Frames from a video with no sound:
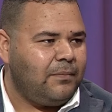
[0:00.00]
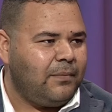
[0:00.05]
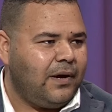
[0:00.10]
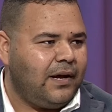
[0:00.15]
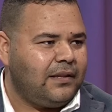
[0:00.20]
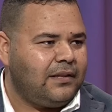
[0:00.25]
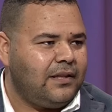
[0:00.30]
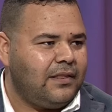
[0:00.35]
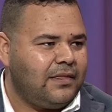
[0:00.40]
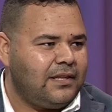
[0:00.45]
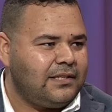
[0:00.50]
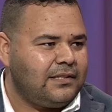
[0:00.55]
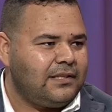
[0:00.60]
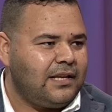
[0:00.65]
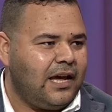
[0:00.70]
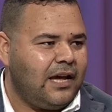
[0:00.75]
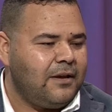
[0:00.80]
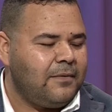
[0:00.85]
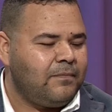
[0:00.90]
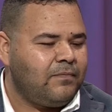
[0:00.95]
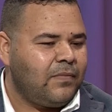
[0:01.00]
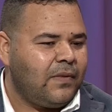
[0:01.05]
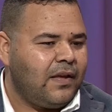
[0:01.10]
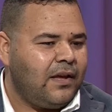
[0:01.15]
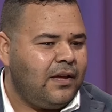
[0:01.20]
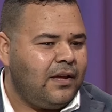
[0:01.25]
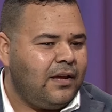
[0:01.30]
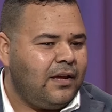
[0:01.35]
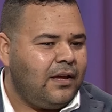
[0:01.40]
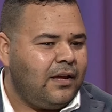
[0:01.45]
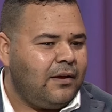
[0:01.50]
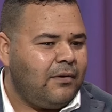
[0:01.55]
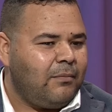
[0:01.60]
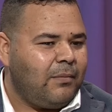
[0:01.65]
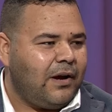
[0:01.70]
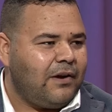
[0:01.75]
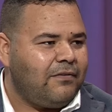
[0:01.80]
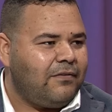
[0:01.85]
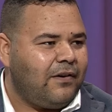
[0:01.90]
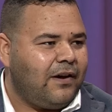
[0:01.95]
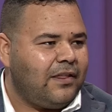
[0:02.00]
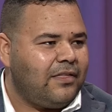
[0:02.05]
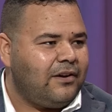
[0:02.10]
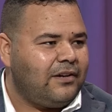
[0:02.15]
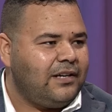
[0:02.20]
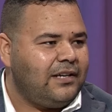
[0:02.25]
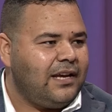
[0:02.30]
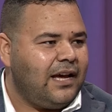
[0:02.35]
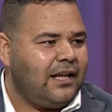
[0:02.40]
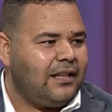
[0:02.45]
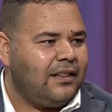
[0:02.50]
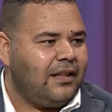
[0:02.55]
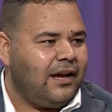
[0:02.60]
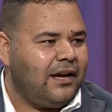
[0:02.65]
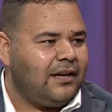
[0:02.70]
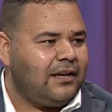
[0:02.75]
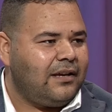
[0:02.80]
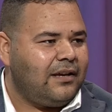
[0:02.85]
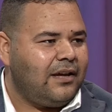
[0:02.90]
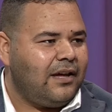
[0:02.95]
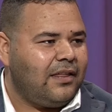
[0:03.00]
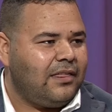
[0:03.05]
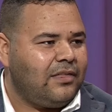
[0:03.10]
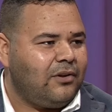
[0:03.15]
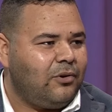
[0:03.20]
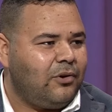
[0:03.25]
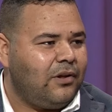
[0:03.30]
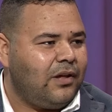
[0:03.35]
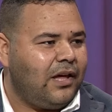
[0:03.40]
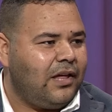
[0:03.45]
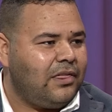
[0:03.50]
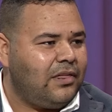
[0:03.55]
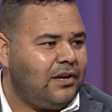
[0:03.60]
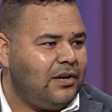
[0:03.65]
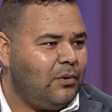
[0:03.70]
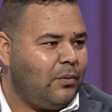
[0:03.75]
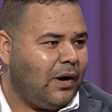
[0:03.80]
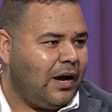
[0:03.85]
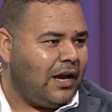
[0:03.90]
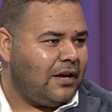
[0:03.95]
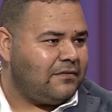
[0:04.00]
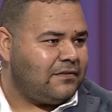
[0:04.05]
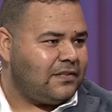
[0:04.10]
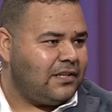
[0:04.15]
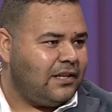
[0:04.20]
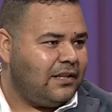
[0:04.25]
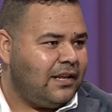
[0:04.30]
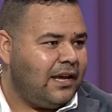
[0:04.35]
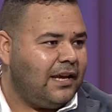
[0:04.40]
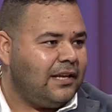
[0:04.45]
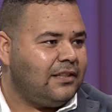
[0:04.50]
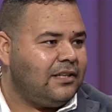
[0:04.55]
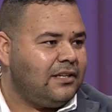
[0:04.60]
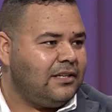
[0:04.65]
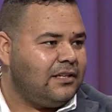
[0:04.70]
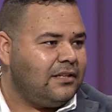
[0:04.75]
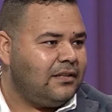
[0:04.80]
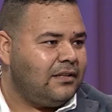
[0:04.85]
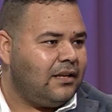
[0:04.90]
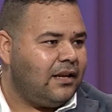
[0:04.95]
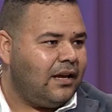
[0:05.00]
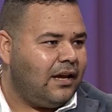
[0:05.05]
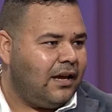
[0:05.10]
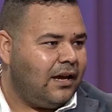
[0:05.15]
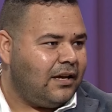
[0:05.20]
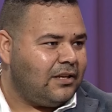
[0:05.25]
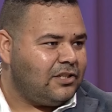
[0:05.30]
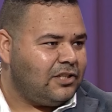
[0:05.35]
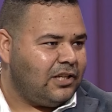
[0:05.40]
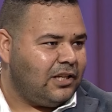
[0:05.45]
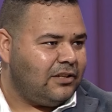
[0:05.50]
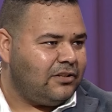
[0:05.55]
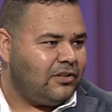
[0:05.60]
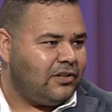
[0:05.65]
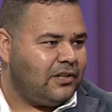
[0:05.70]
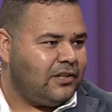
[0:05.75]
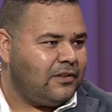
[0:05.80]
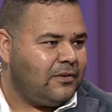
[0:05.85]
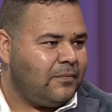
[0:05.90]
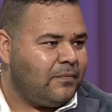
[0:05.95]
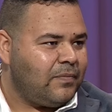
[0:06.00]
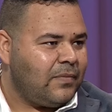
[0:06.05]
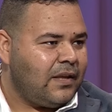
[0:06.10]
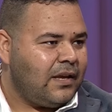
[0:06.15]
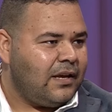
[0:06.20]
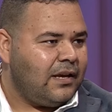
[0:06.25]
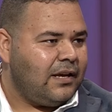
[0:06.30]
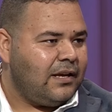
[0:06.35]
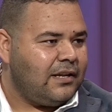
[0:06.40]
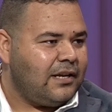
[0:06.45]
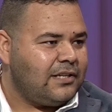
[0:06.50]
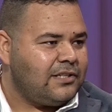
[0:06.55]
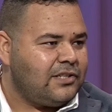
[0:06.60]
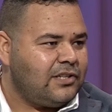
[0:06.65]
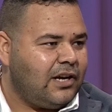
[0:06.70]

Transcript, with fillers: But in this time, my father, he had like uh, th uh, three wives and eighteen uh, children, and whoa.